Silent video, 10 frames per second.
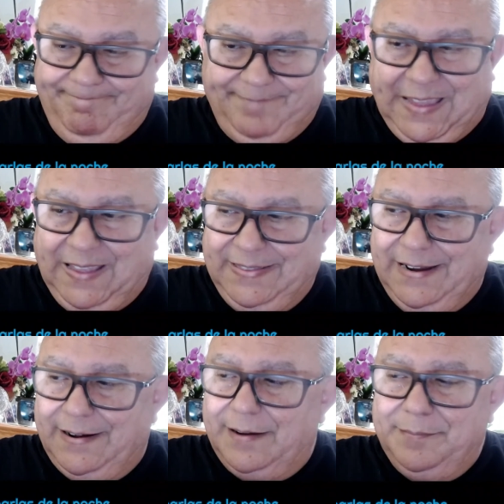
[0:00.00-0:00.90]

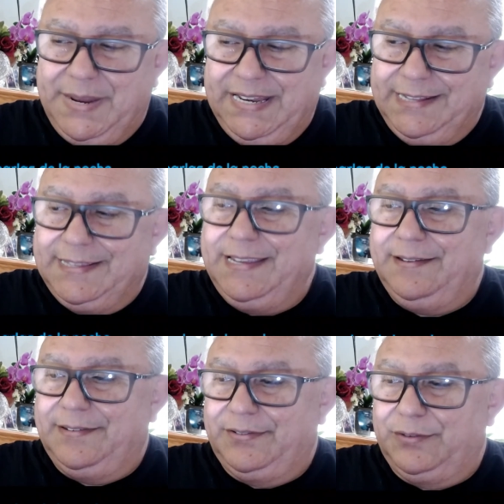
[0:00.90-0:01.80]
there are many
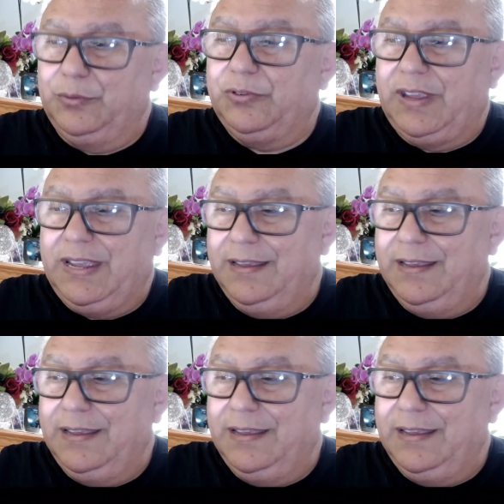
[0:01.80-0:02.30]
things to say.